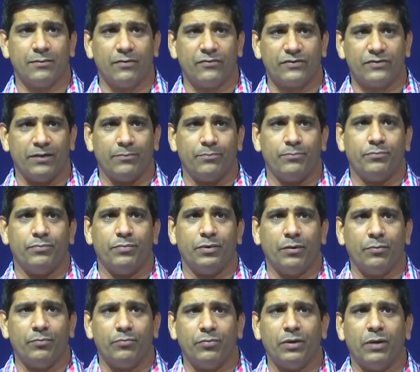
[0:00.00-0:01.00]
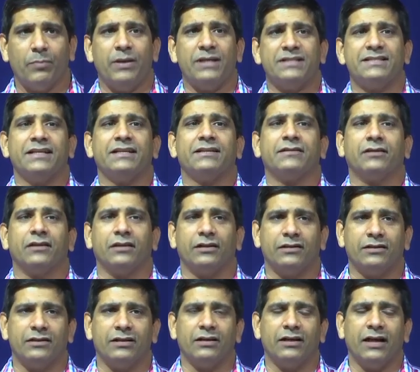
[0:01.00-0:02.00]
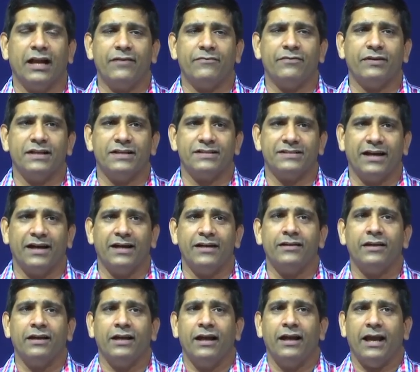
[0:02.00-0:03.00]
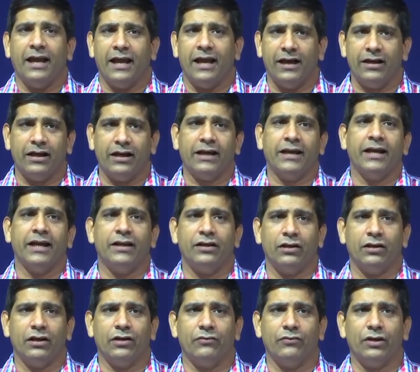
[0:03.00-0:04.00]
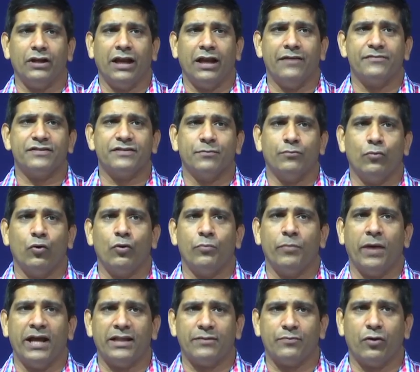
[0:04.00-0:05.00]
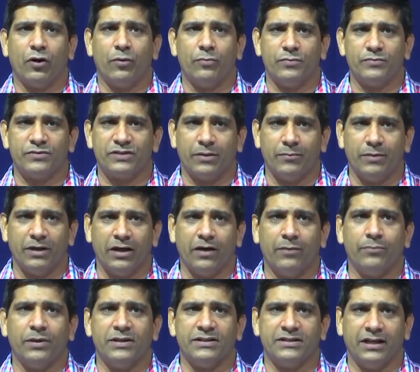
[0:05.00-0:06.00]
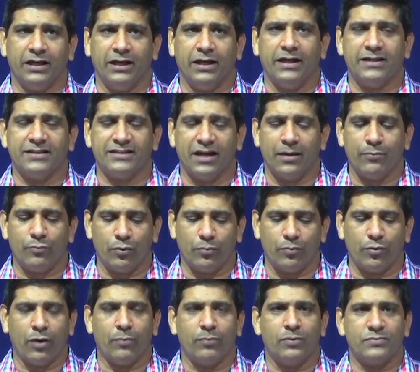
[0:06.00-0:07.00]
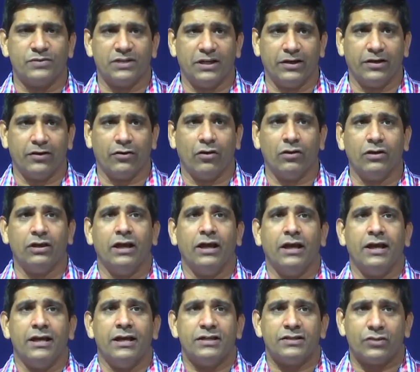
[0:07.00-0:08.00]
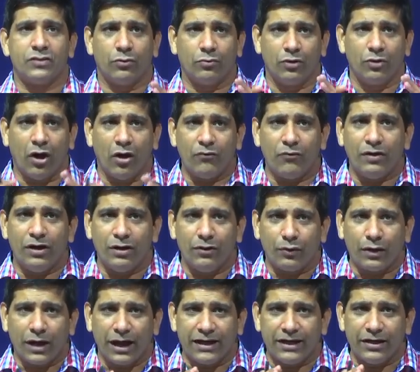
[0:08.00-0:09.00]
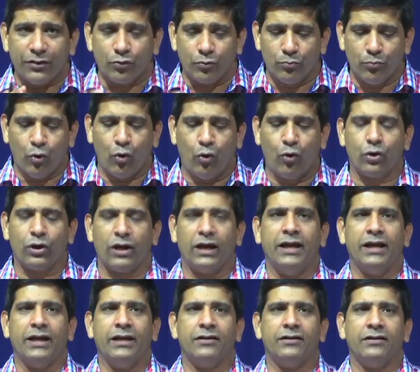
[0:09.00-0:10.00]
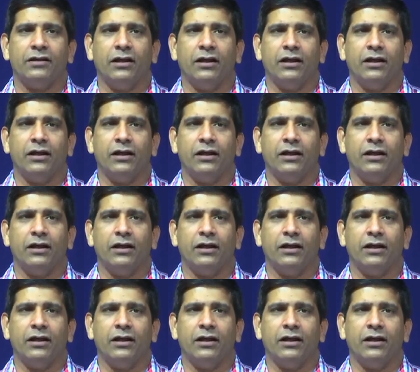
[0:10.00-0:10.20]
of the basic landfill design, and again we'll have some more math problems coming up as example problems later on. So now we'll look at into more in